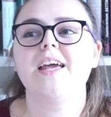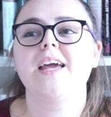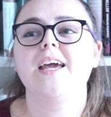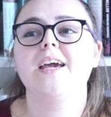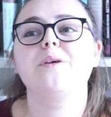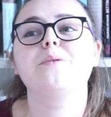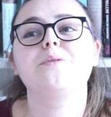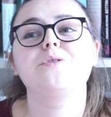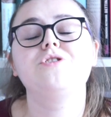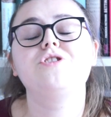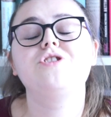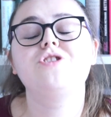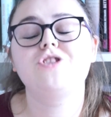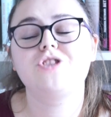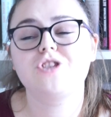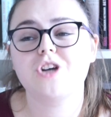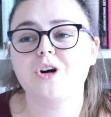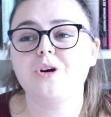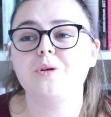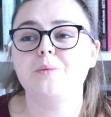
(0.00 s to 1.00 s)
It was
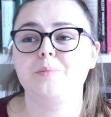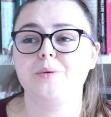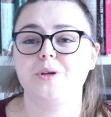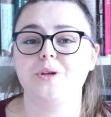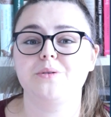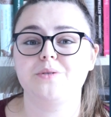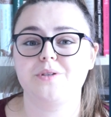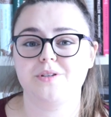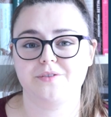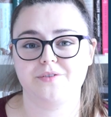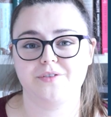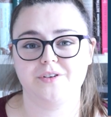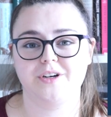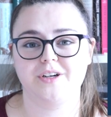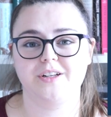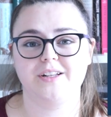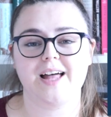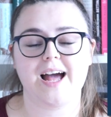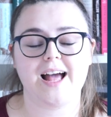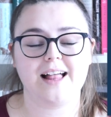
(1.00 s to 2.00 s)
so
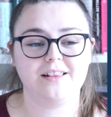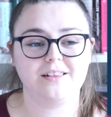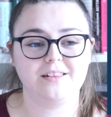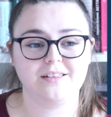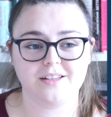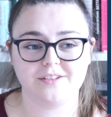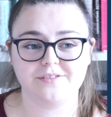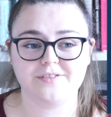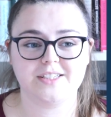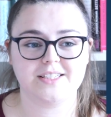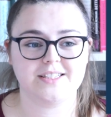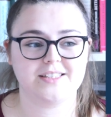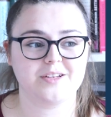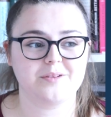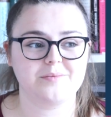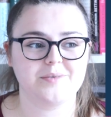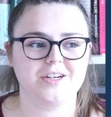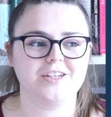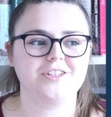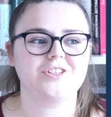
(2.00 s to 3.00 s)
beautiful. I loved it
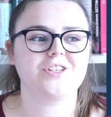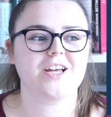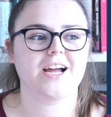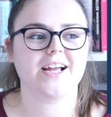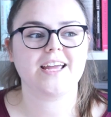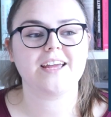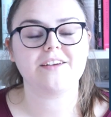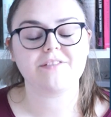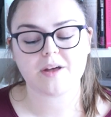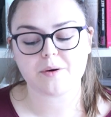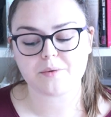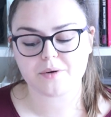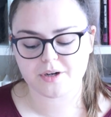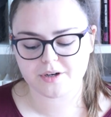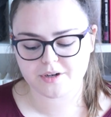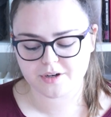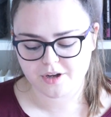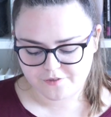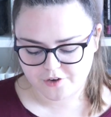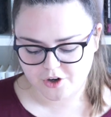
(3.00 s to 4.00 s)
so much. So I gave that
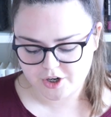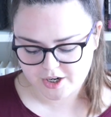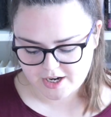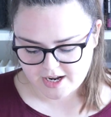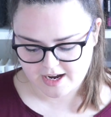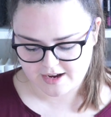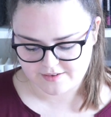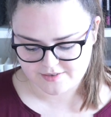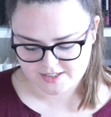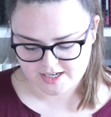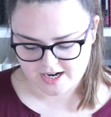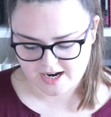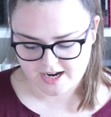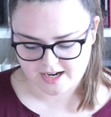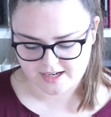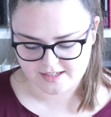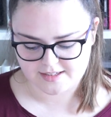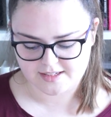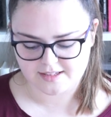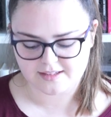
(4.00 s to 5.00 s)
one four and a half
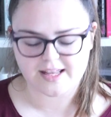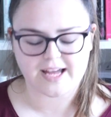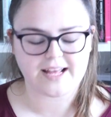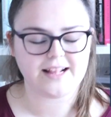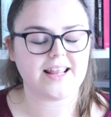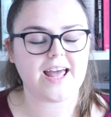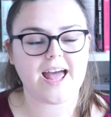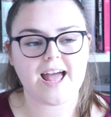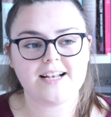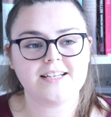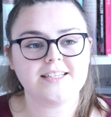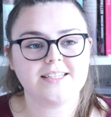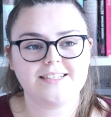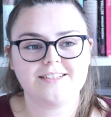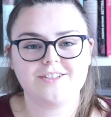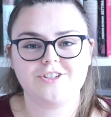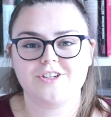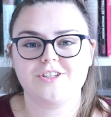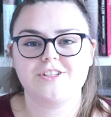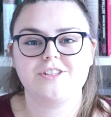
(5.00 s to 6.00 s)
stars. Like the
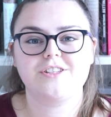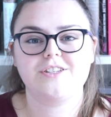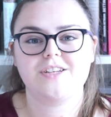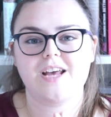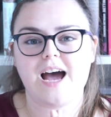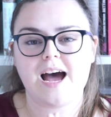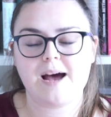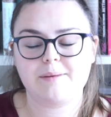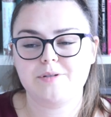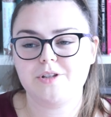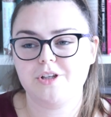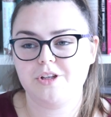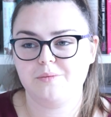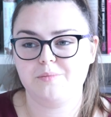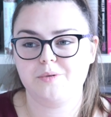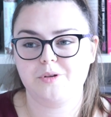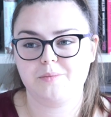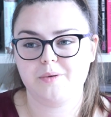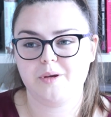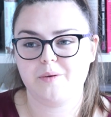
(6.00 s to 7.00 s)
ending just absolutely
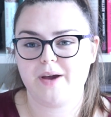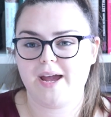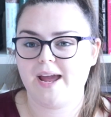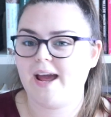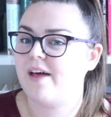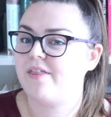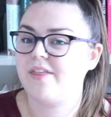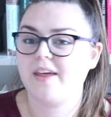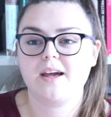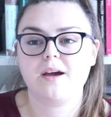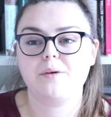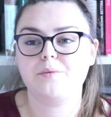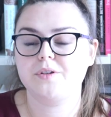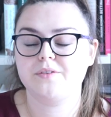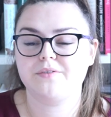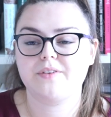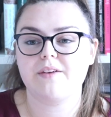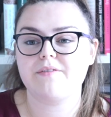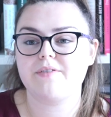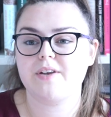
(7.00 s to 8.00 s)
blew me away. I think I would
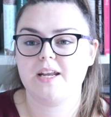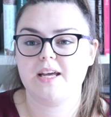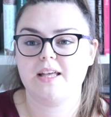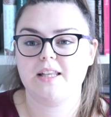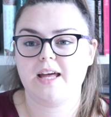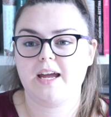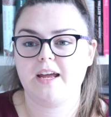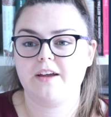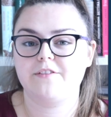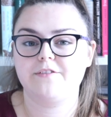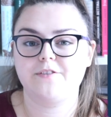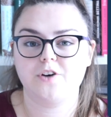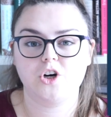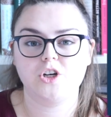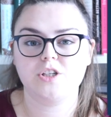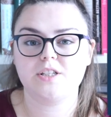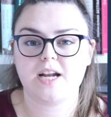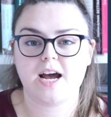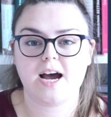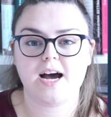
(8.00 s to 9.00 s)
have given it like
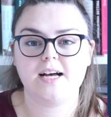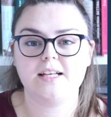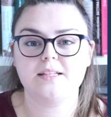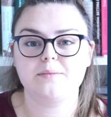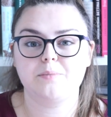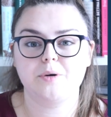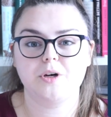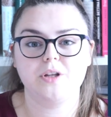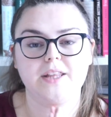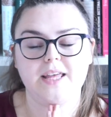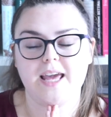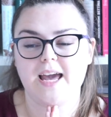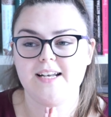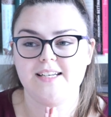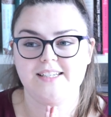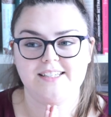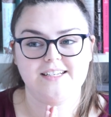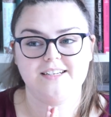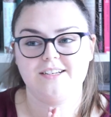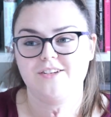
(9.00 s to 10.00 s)
four stars, but the
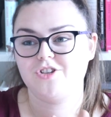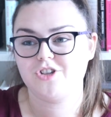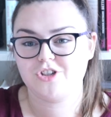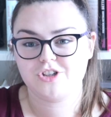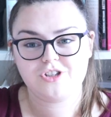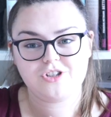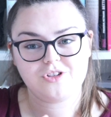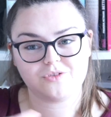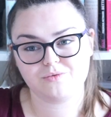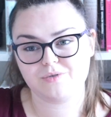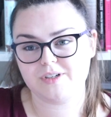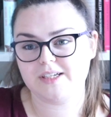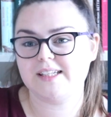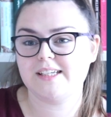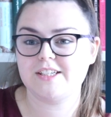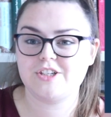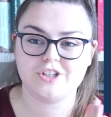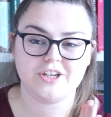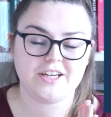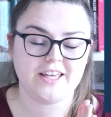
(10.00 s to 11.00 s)
ending just
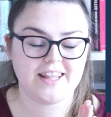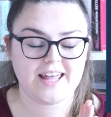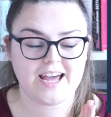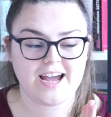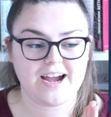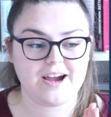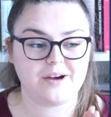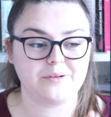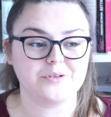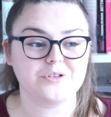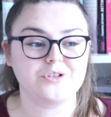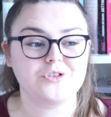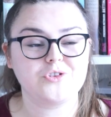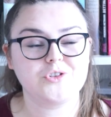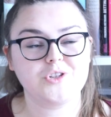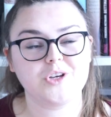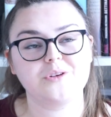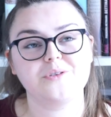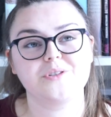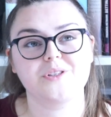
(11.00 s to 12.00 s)
really took it there. I was
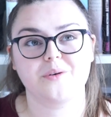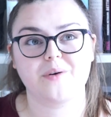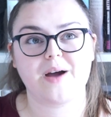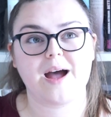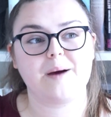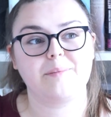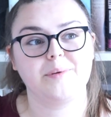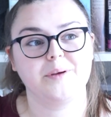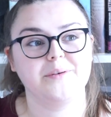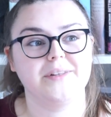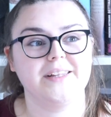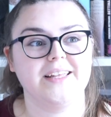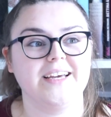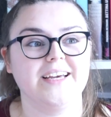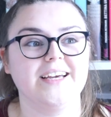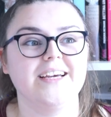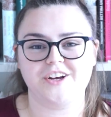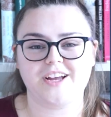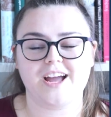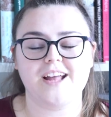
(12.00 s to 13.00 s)
so, so happy with
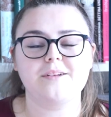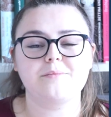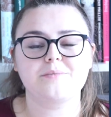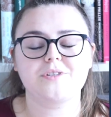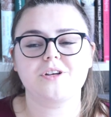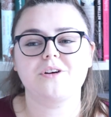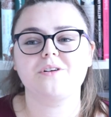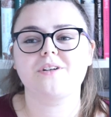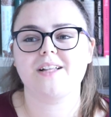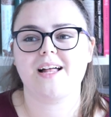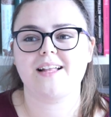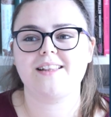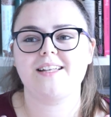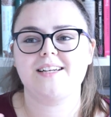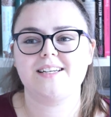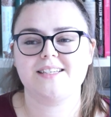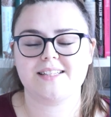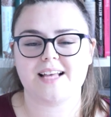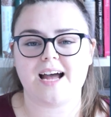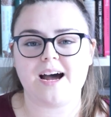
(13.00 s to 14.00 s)
it. And I'm so glad that
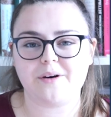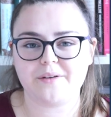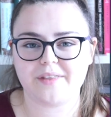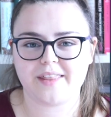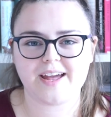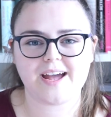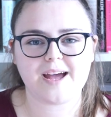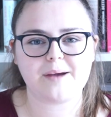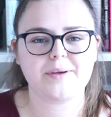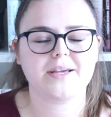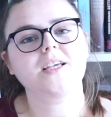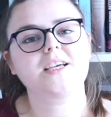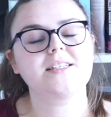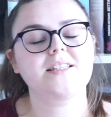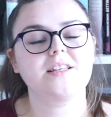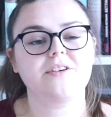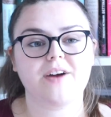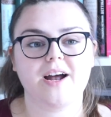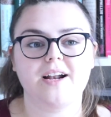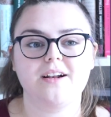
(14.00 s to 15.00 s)
it's out there because
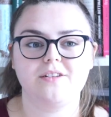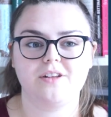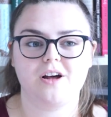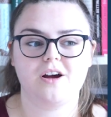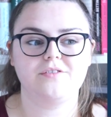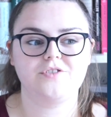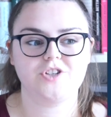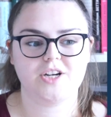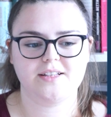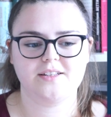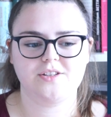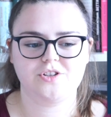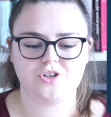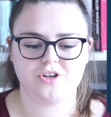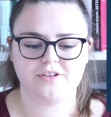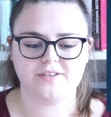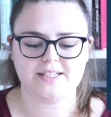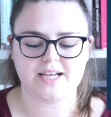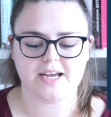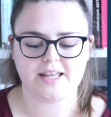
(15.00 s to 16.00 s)
there aren't a lot of trans
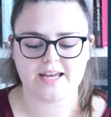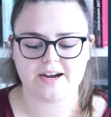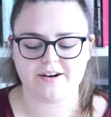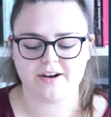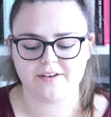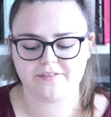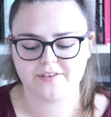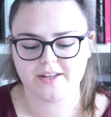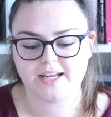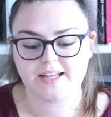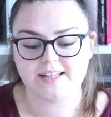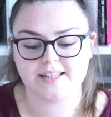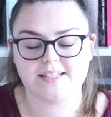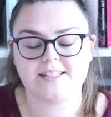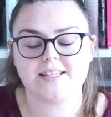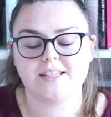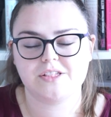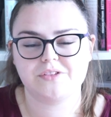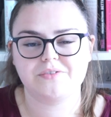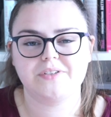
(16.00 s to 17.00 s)
stories out there. And I feel like
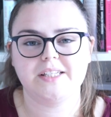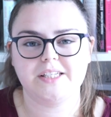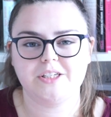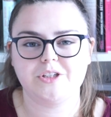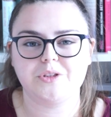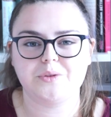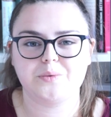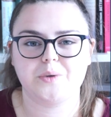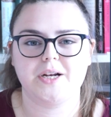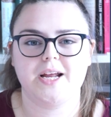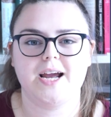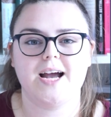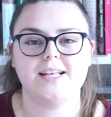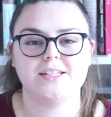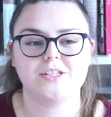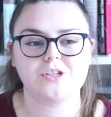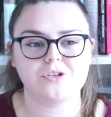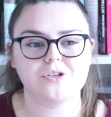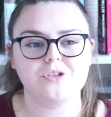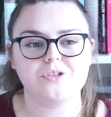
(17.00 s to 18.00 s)
this is a really good one. It
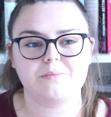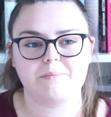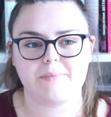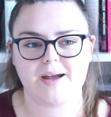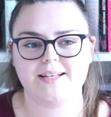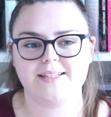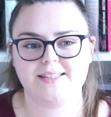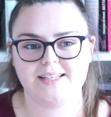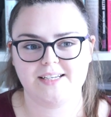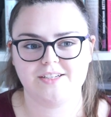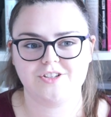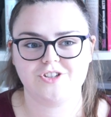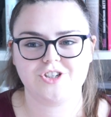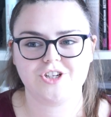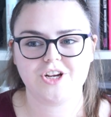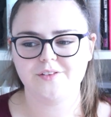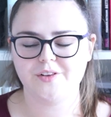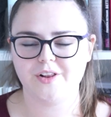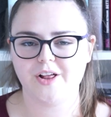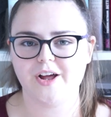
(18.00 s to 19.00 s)
has a good message
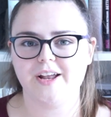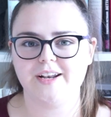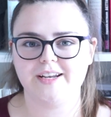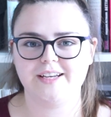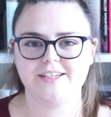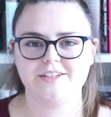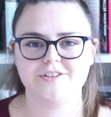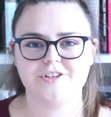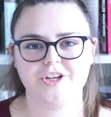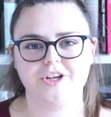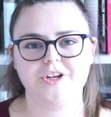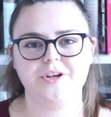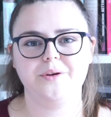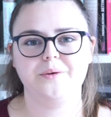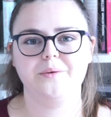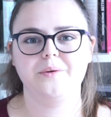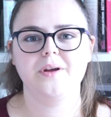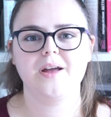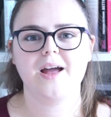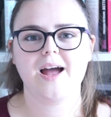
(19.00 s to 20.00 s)
learning
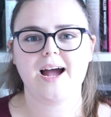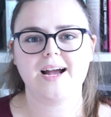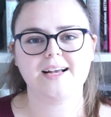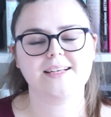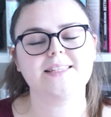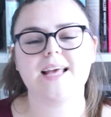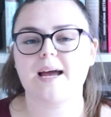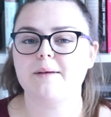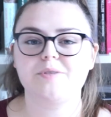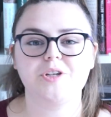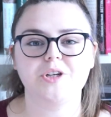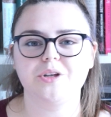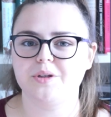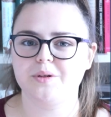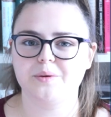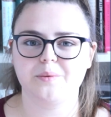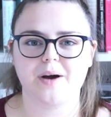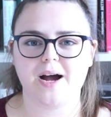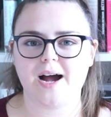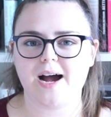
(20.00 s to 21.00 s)
to accept who
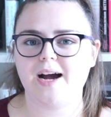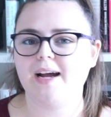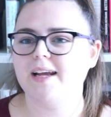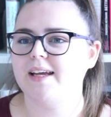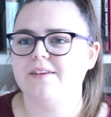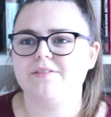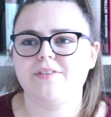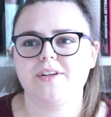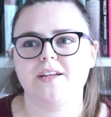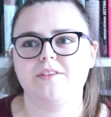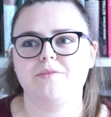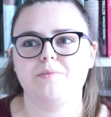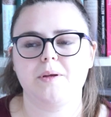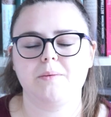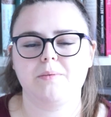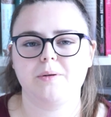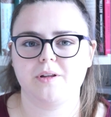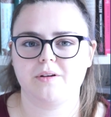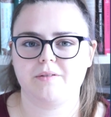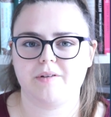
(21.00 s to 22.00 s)
you are, even if
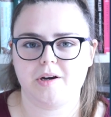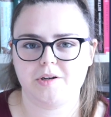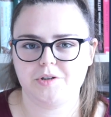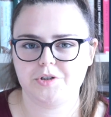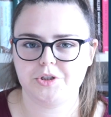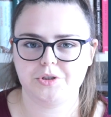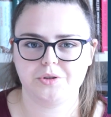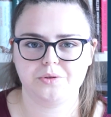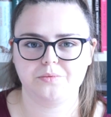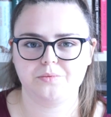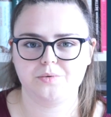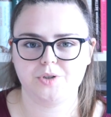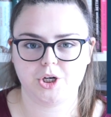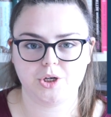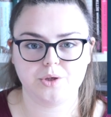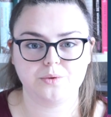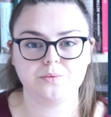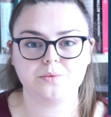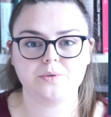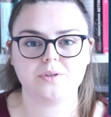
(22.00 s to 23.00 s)
people around you
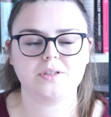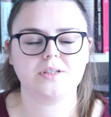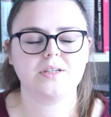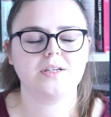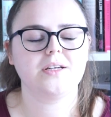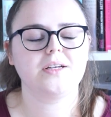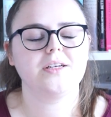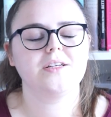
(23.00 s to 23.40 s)
don't.